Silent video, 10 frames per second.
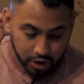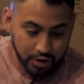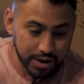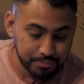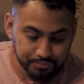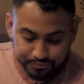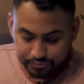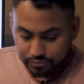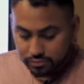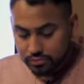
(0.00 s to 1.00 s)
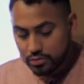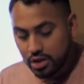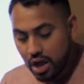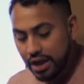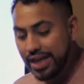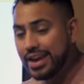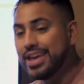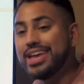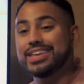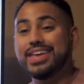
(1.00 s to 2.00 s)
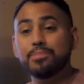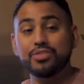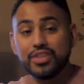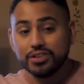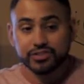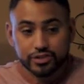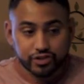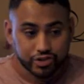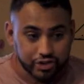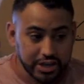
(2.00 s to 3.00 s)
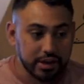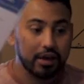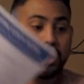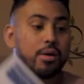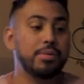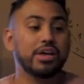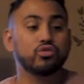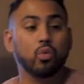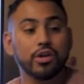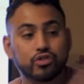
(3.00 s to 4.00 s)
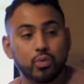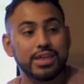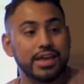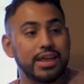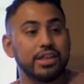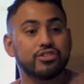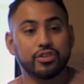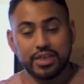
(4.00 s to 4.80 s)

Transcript: all right? Again, keep this sheet, because once we get into